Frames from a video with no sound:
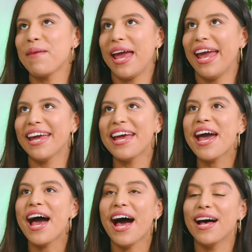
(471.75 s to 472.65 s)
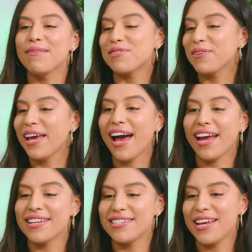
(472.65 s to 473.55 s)
pay. So yeah, I
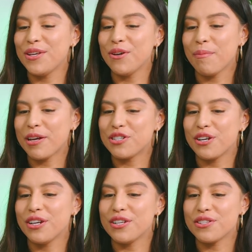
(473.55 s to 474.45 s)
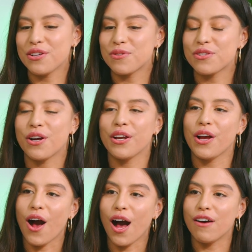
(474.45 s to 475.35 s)
can take you on my journey. So starting
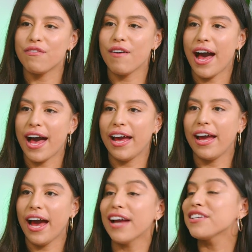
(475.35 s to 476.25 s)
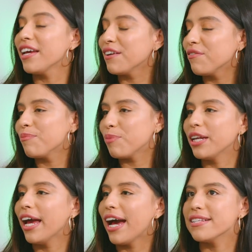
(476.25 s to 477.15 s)
off, I actually had a
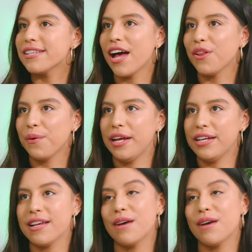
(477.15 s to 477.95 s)
pretty high salary because I